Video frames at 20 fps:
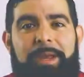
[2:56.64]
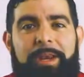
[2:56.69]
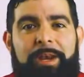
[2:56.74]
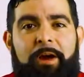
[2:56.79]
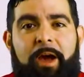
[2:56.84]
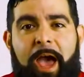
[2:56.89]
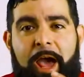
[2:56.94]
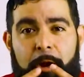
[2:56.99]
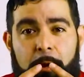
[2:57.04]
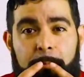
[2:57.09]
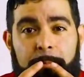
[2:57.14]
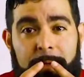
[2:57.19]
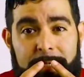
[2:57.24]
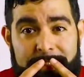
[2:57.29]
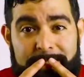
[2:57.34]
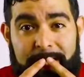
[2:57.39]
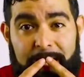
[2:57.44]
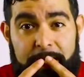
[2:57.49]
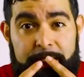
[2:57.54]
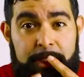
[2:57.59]
Now at our
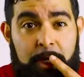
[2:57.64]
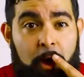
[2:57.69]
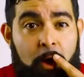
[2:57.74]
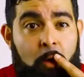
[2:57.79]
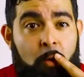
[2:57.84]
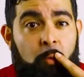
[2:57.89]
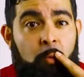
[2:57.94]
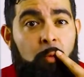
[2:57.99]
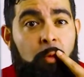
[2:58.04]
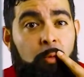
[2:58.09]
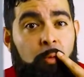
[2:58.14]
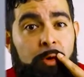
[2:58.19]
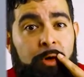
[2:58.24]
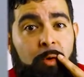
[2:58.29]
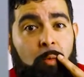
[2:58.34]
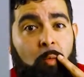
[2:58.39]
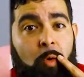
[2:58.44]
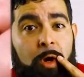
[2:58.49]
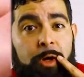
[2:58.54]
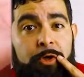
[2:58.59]
mustache, what we're
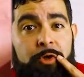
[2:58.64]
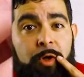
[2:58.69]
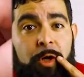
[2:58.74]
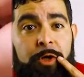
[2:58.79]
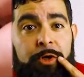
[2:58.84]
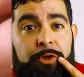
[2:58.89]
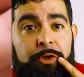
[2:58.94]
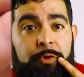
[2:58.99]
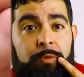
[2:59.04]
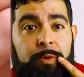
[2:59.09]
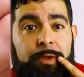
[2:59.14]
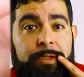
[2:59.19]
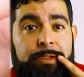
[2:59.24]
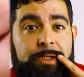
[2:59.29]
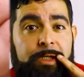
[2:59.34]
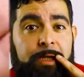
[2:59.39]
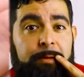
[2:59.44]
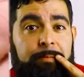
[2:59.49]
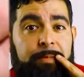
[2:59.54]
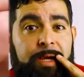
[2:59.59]
going to want to try to do is
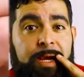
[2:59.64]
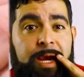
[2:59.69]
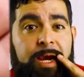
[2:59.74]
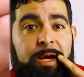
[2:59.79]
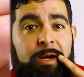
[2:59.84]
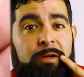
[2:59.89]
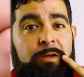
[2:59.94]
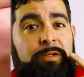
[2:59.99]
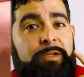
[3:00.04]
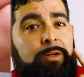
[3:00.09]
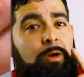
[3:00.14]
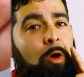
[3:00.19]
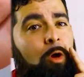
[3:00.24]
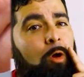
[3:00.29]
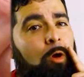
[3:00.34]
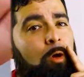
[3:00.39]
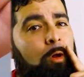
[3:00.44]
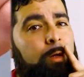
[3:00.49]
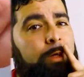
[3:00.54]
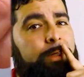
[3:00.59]
keep the hairs
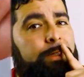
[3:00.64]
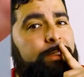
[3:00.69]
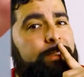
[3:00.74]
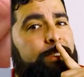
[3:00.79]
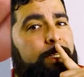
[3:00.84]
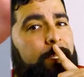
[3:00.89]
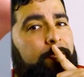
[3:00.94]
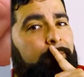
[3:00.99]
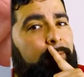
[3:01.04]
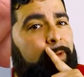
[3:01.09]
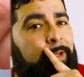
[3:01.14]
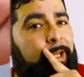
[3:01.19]
all at the same